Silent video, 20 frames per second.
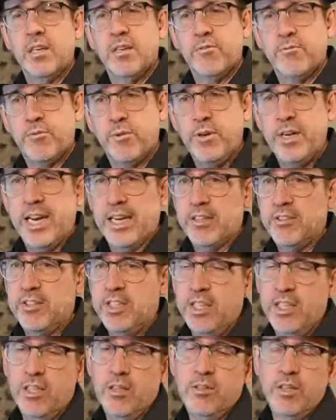for next
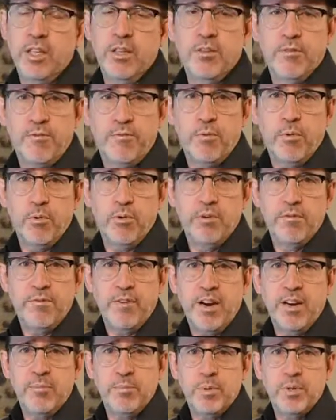year in the 4 and
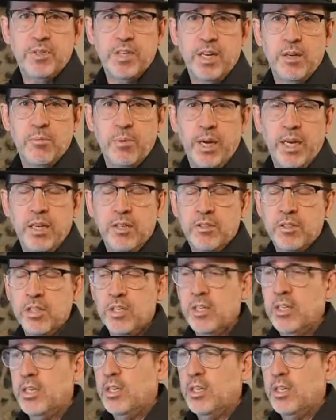5% range,